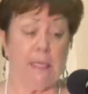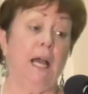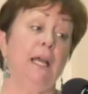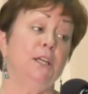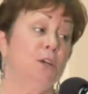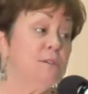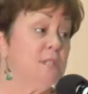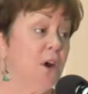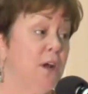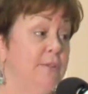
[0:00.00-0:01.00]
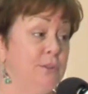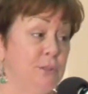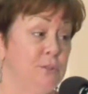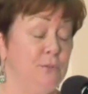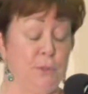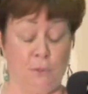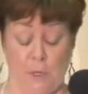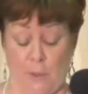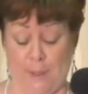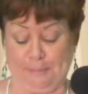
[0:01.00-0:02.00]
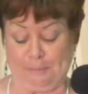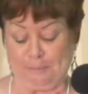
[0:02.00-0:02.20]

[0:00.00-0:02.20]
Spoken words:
I know, sorry for those of you who know it.